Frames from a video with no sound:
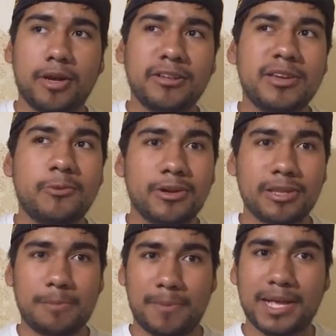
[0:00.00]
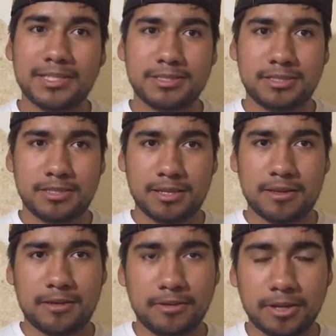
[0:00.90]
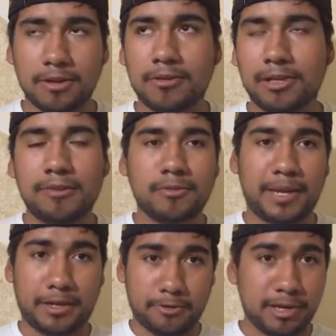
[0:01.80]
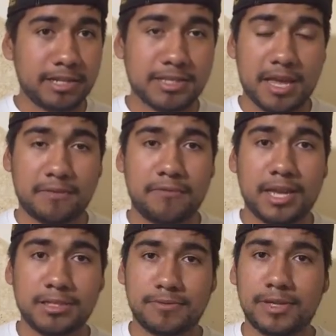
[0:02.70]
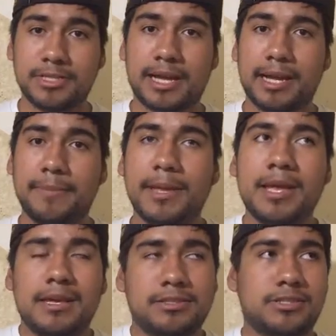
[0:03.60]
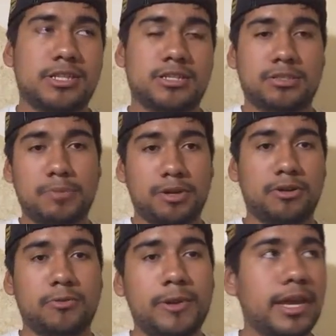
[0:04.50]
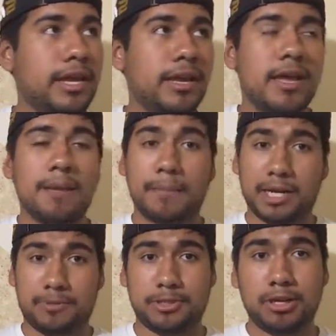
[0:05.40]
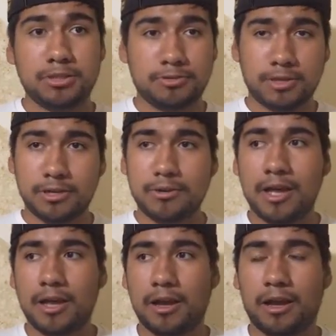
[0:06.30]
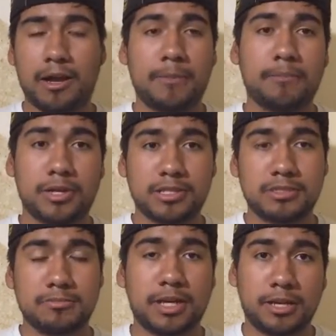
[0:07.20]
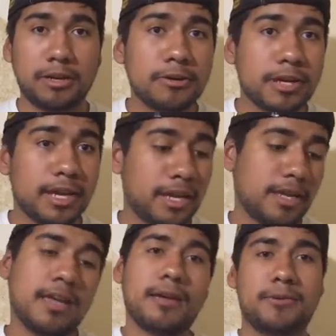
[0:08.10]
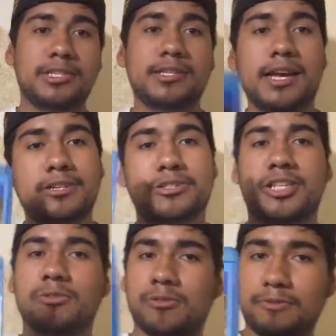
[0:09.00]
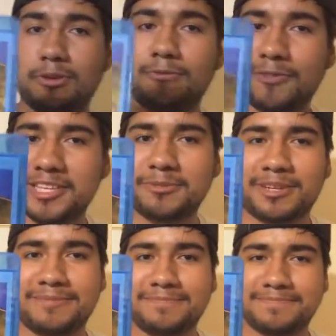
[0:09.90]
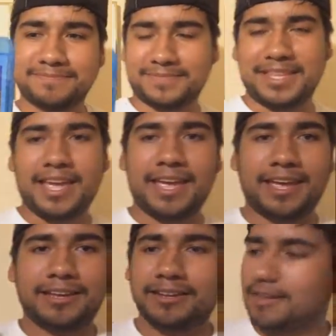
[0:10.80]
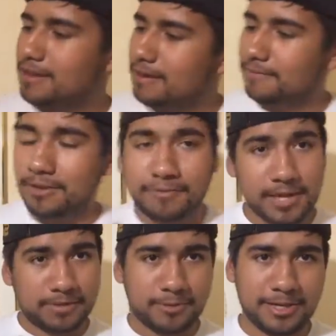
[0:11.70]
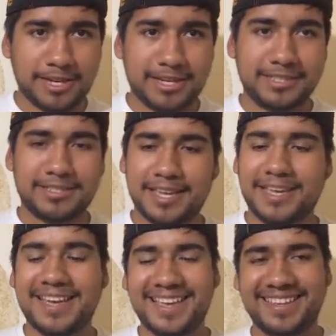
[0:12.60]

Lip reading: Probably one of the best loved by critics and fans of all time, such as Spirited Away, My Neighbor Totoro, Princess Mononoke, which is actually the review for this one. And fun fact for you guys,